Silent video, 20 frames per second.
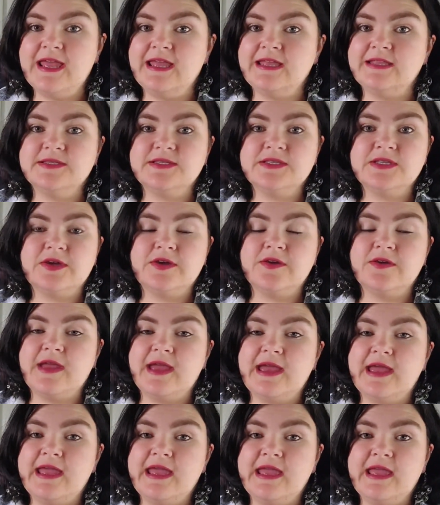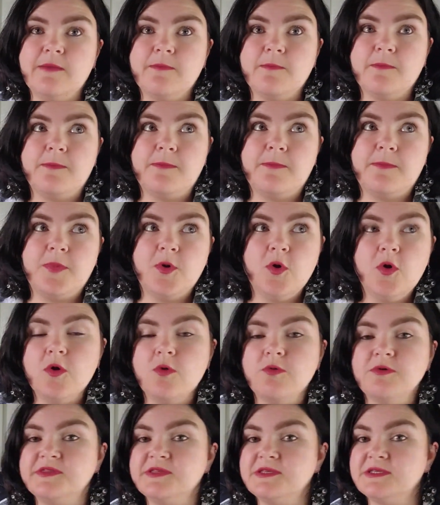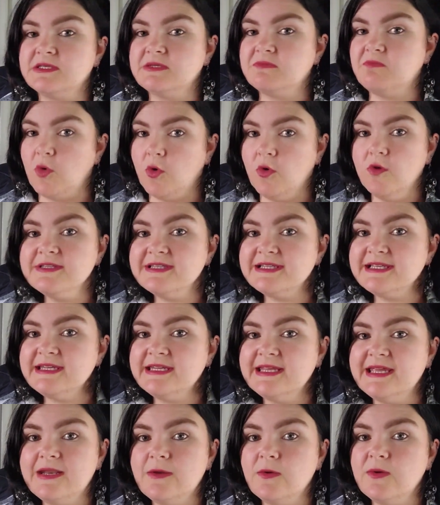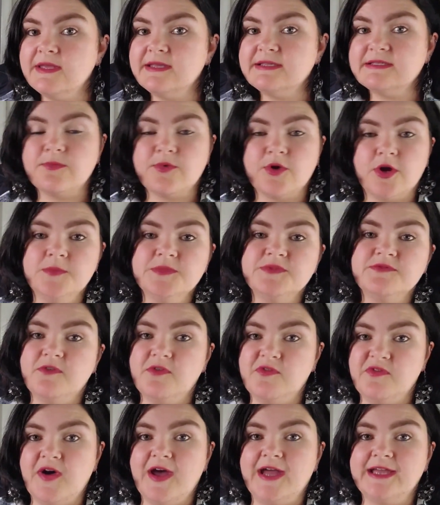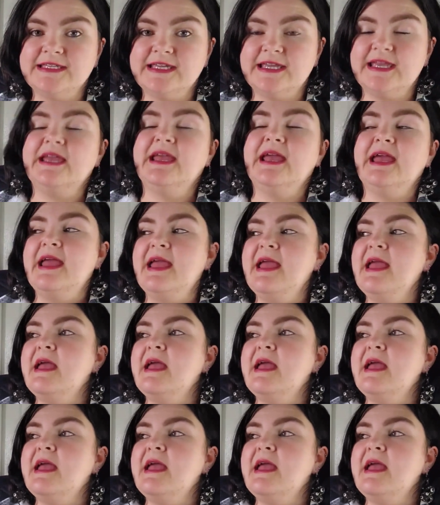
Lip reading: and so a book with sports in it is a prompt for fighting.